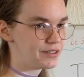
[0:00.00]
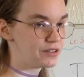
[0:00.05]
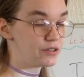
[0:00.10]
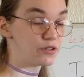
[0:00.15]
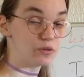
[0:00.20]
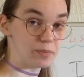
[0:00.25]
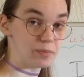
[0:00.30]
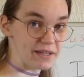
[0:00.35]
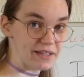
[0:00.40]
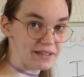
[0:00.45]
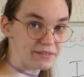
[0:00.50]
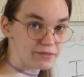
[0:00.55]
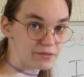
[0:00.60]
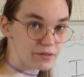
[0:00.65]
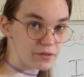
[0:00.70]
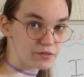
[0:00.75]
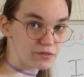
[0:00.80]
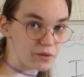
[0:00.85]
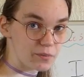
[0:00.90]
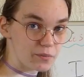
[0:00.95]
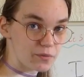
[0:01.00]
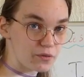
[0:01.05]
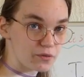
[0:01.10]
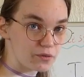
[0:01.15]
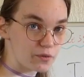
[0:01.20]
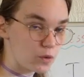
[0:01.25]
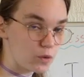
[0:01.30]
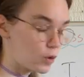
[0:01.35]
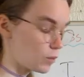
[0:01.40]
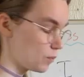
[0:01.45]
to be of some
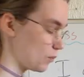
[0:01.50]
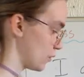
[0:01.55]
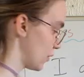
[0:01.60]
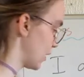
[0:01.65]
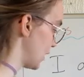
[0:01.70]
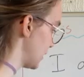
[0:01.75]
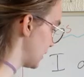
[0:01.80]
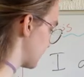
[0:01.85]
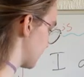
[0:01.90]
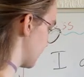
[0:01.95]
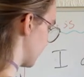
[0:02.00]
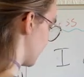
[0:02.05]
form, right?